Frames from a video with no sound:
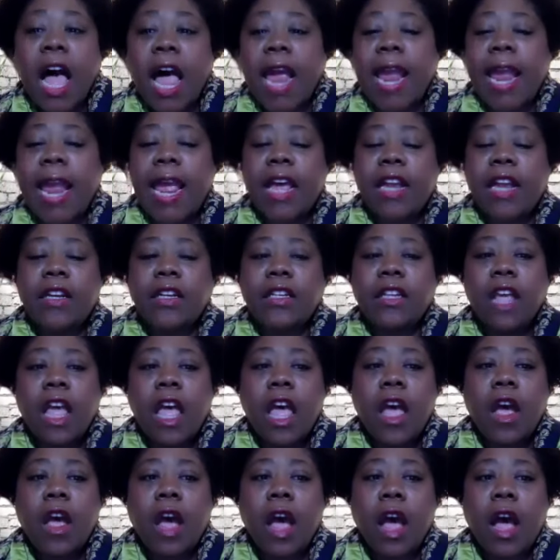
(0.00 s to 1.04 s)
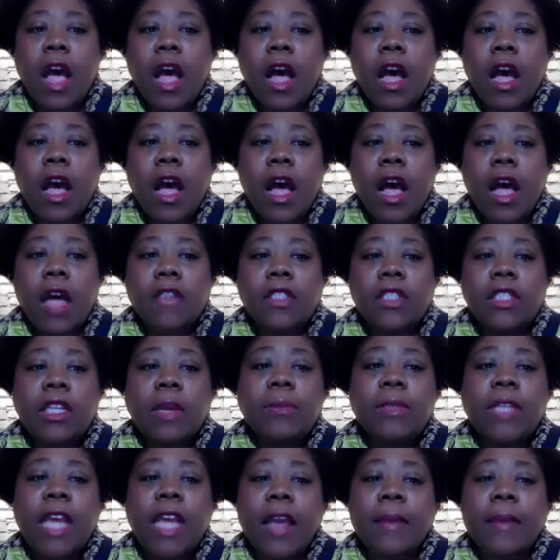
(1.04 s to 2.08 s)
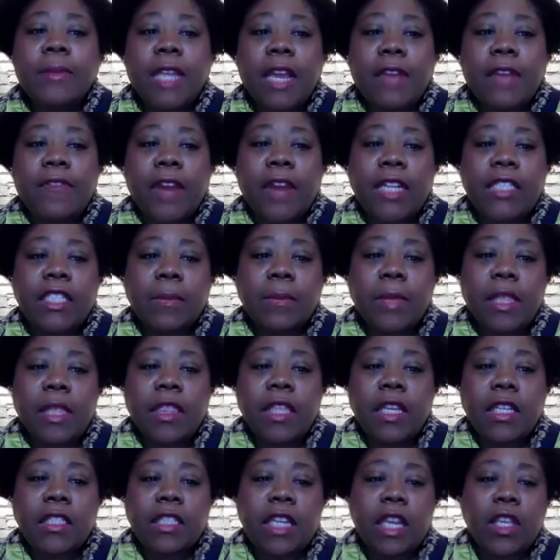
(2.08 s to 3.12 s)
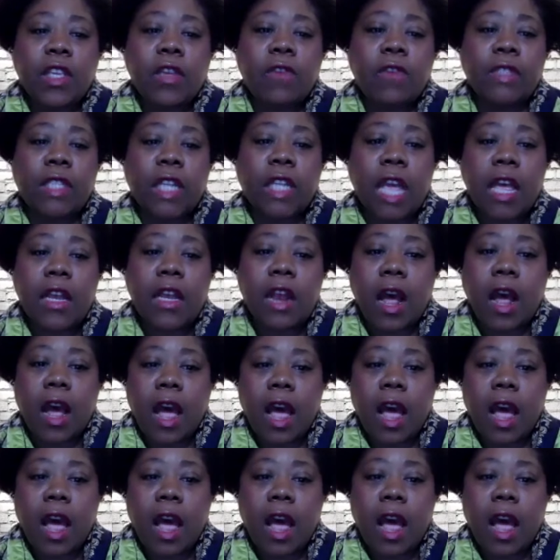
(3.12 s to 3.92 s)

And sometimes I find some of the things that you've done,